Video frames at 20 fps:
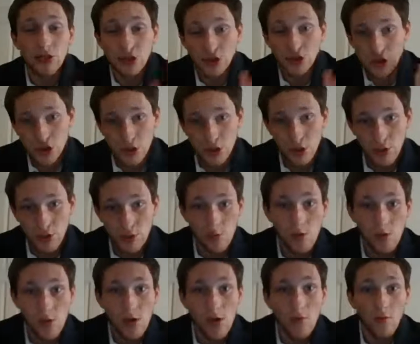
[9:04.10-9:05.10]
2
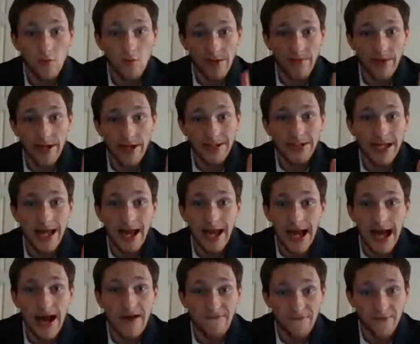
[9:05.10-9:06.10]
women that
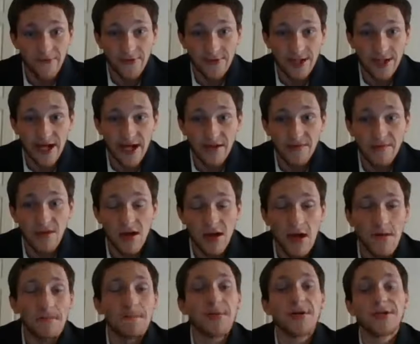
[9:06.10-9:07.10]
have her name,
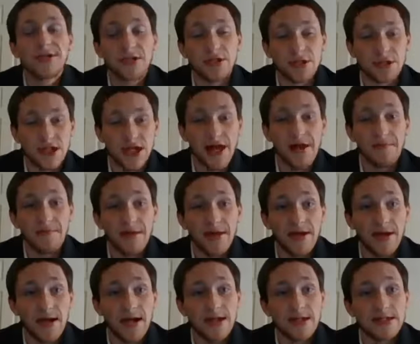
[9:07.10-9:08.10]
but they're dead
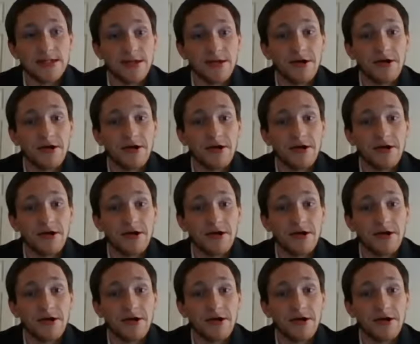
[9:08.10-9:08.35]
because